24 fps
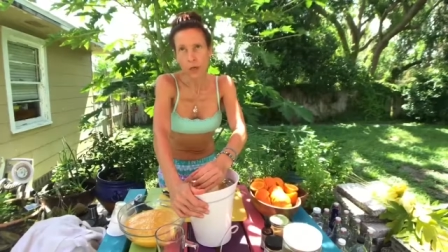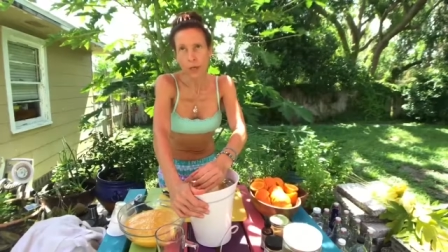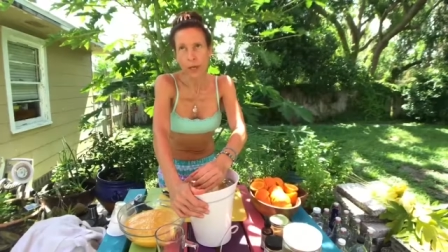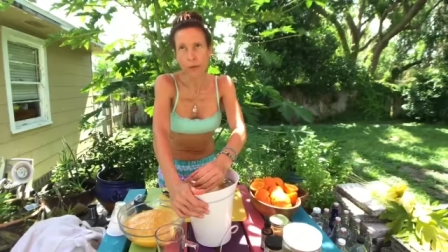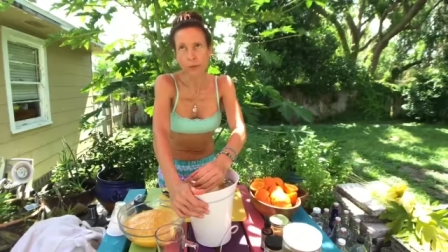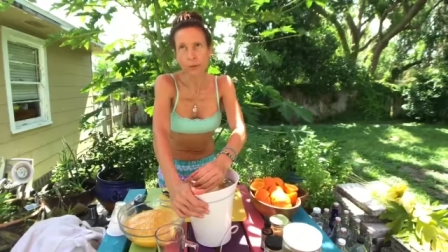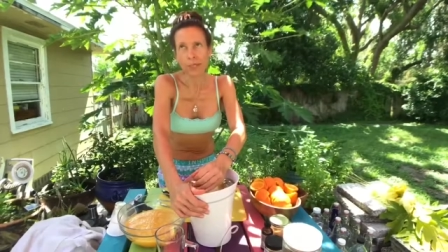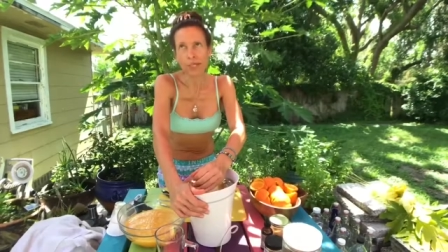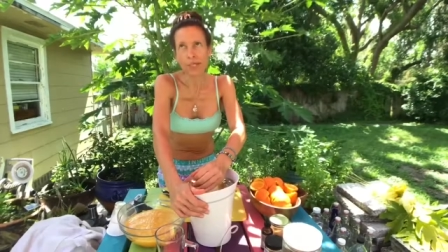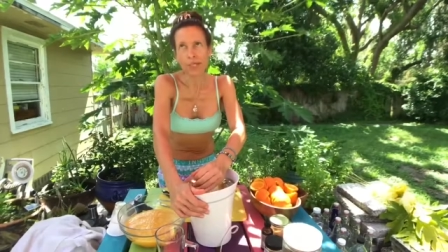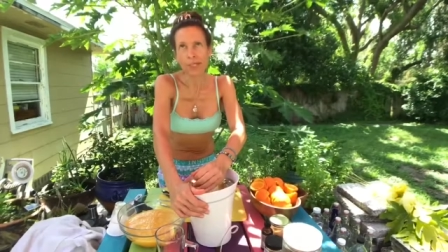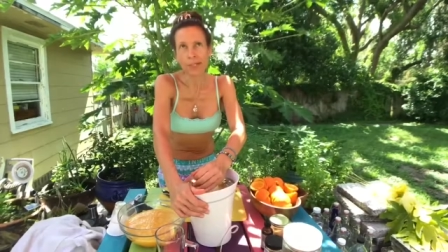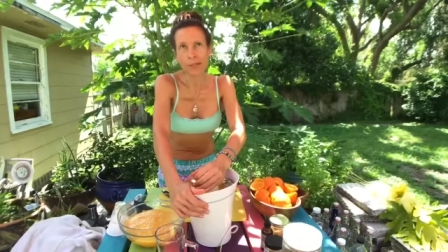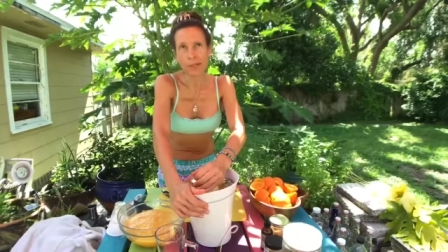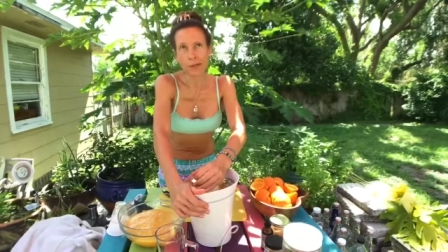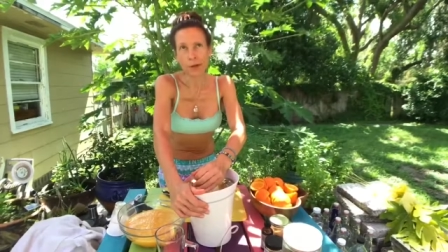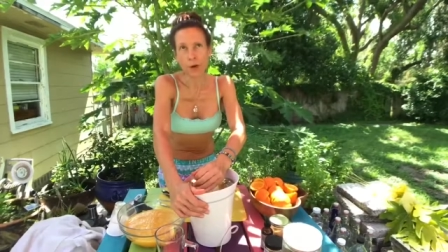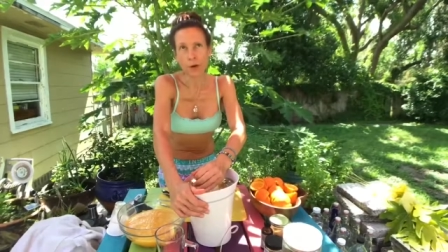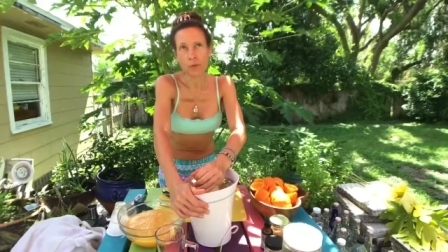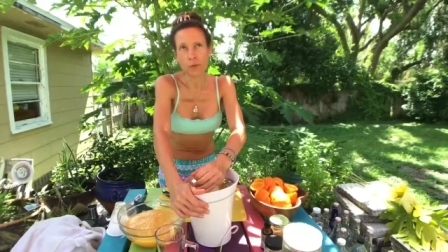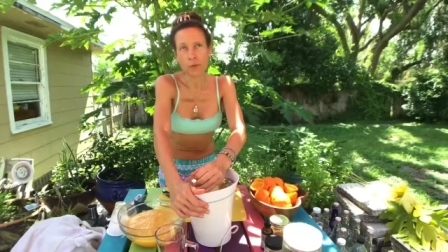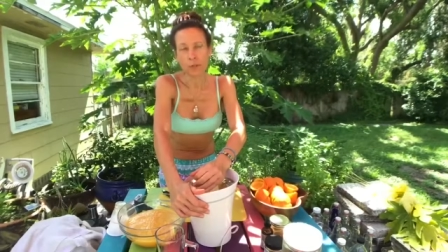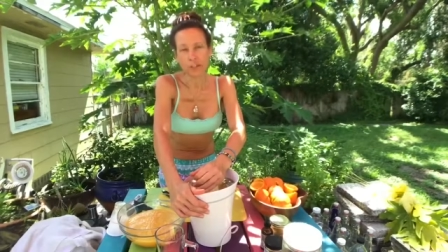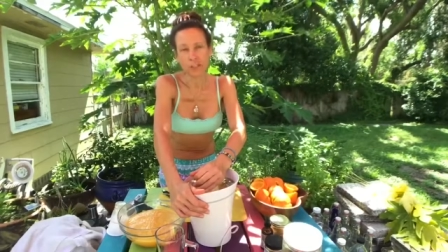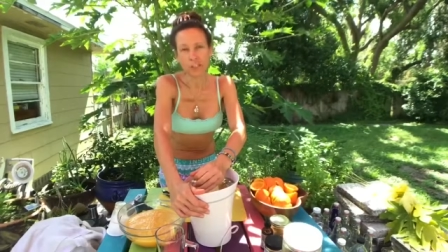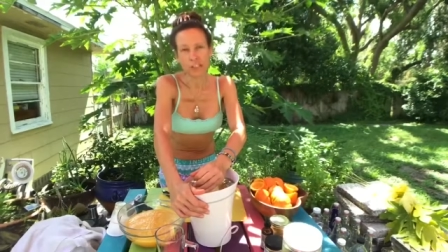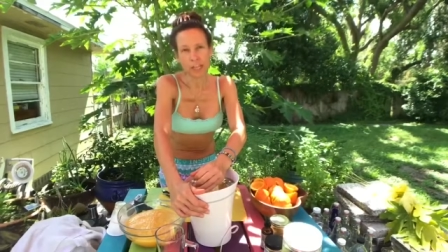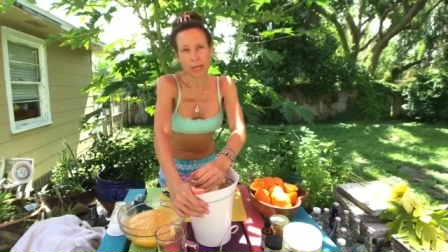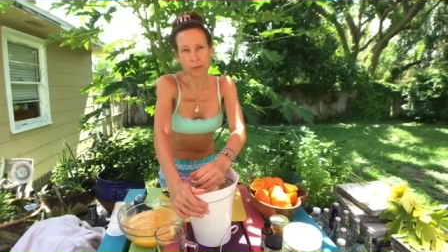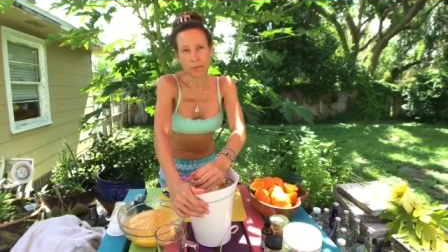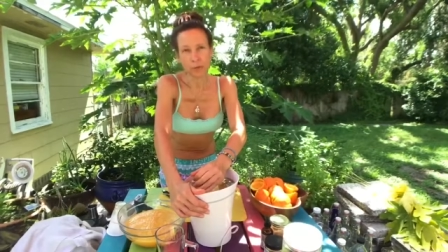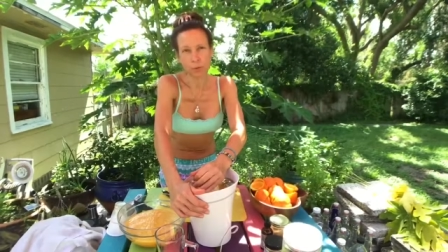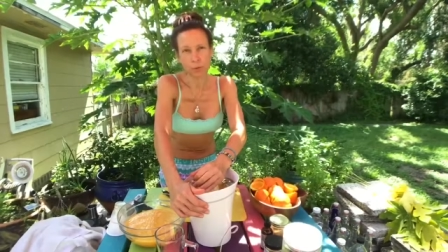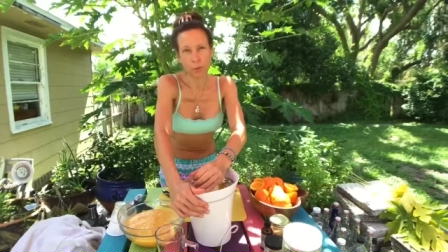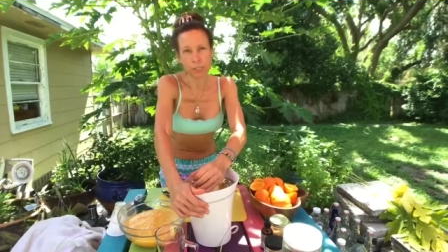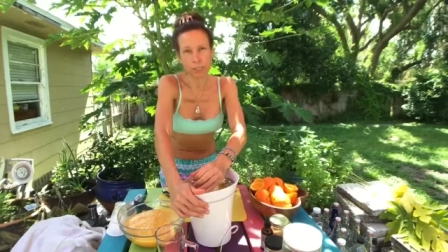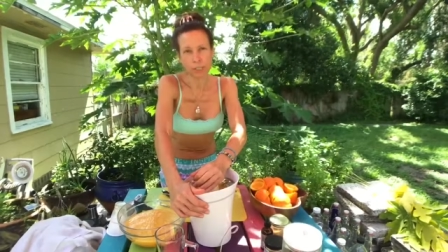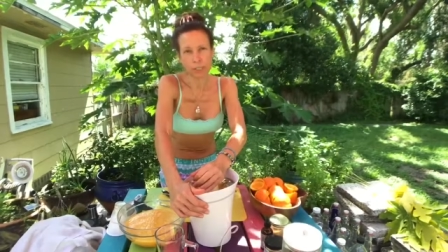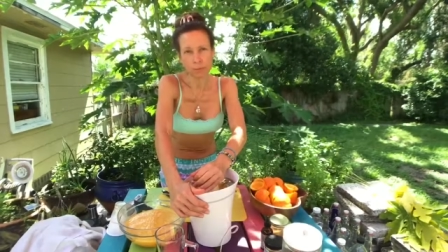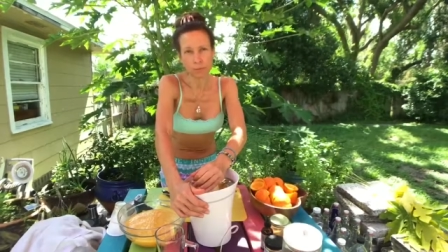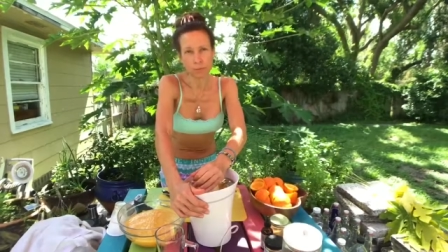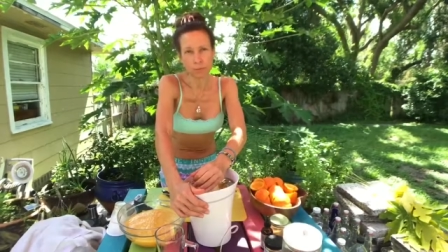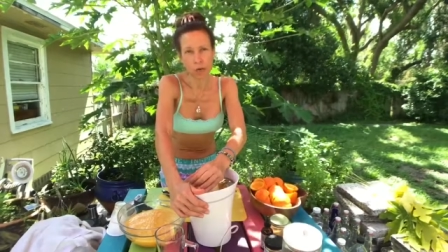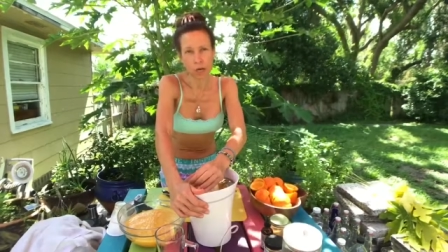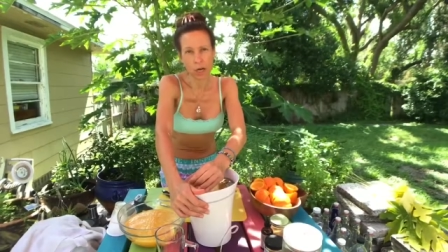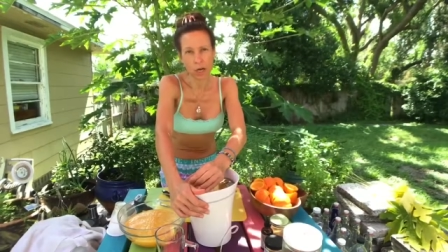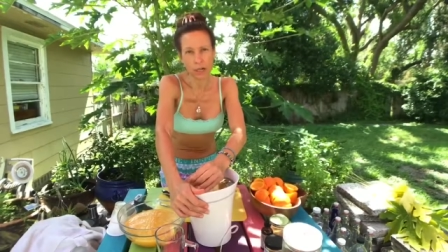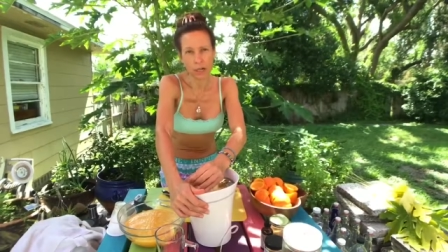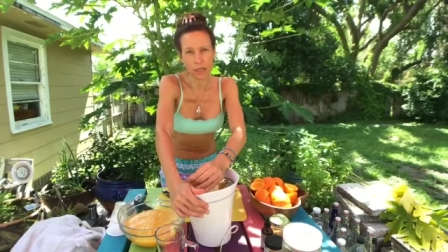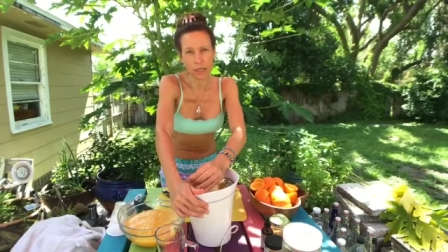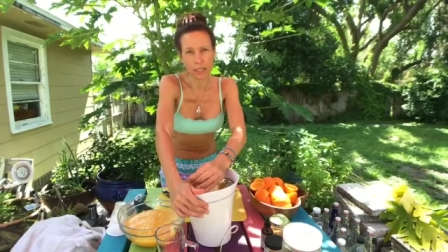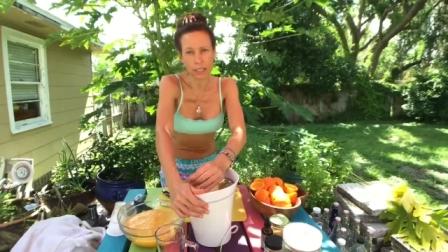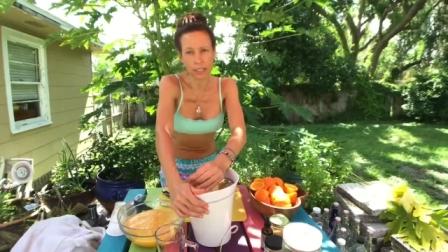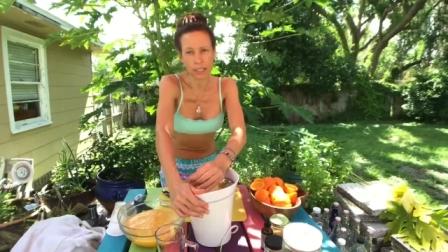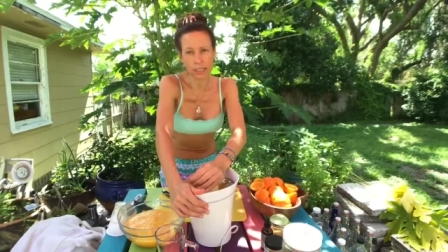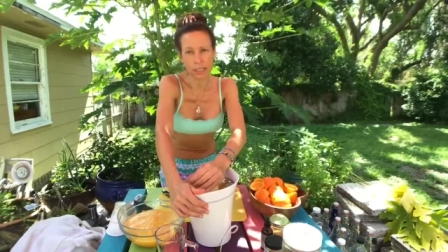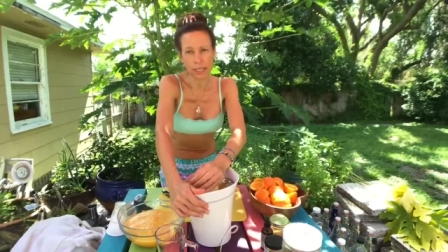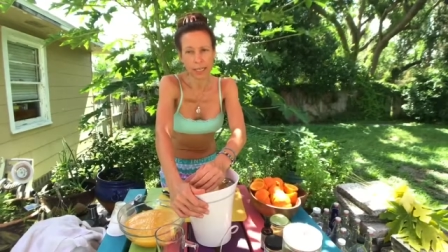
and we overstepped what is a priority,